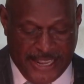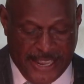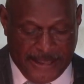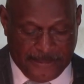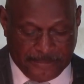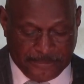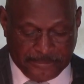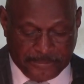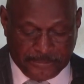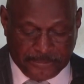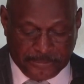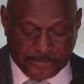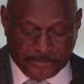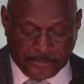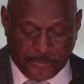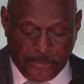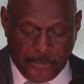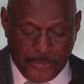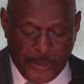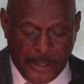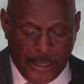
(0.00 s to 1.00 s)
that.
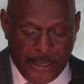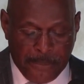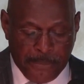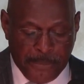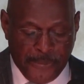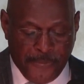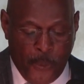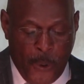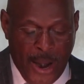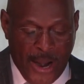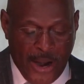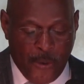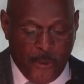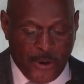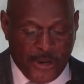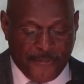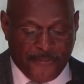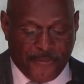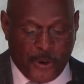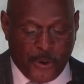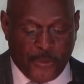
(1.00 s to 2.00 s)
Before I
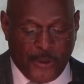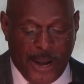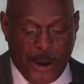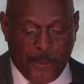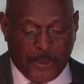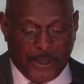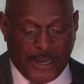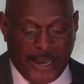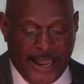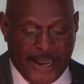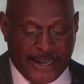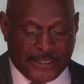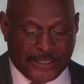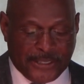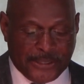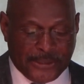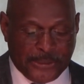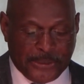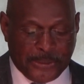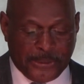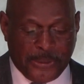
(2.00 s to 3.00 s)
go any further, I would like
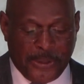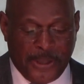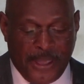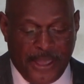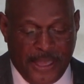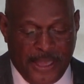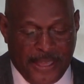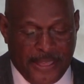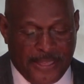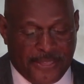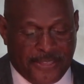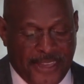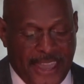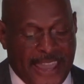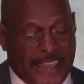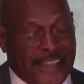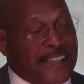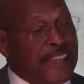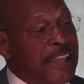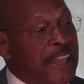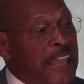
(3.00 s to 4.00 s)
to
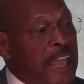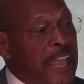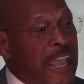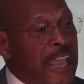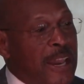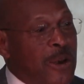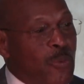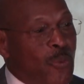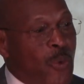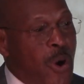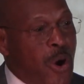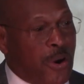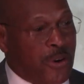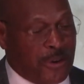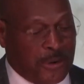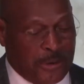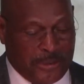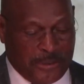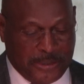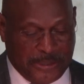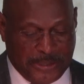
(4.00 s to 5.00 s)
thank Ann
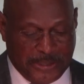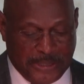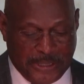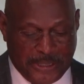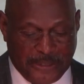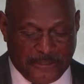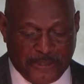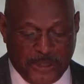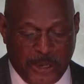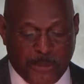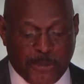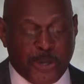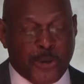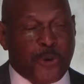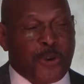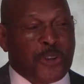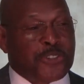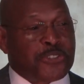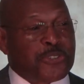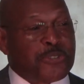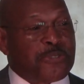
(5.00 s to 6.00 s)
Walker of
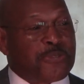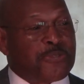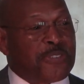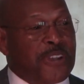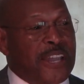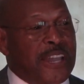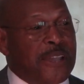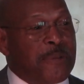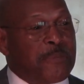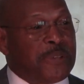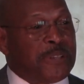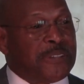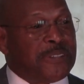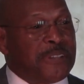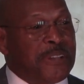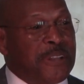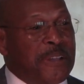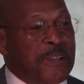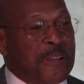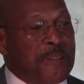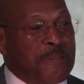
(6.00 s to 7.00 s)
WSU fame and
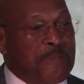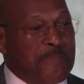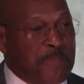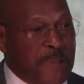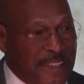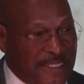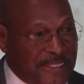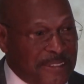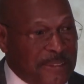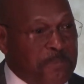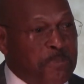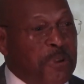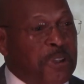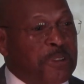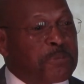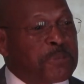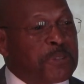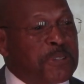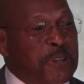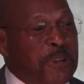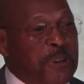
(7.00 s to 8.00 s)
Bethany
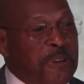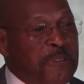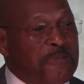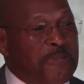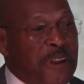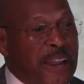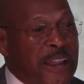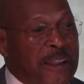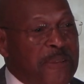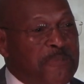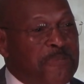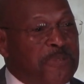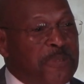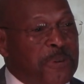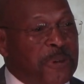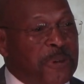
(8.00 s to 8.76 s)
Presbyterian Church.